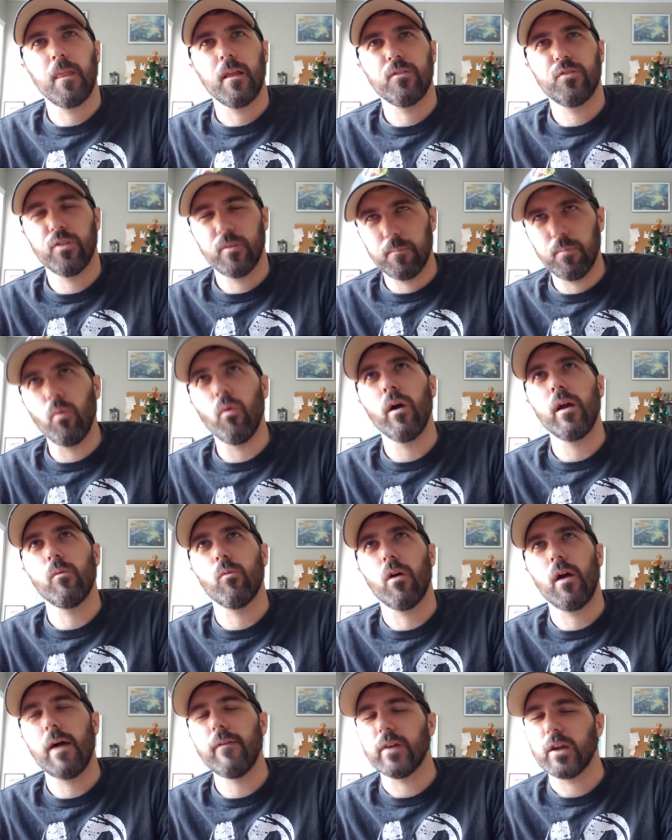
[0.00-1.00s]
To the point
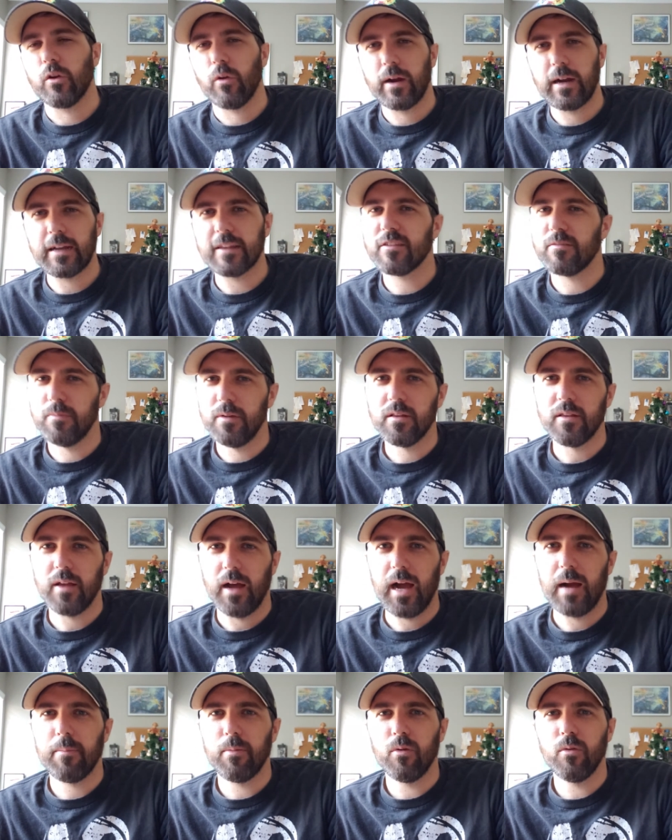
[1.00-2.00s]
where I have a Granny Smith
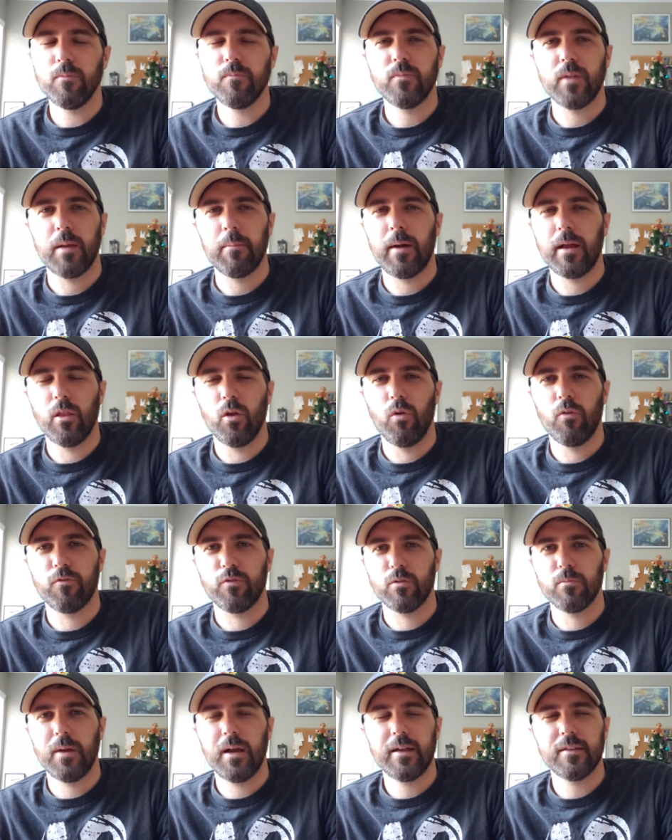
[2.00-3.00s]
apple in my little
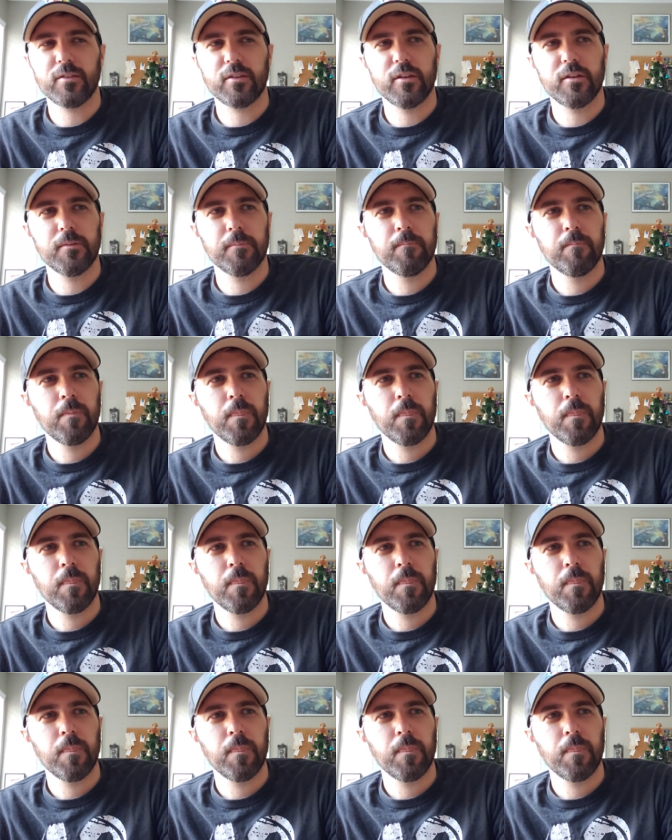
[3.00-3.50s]
fruit basket,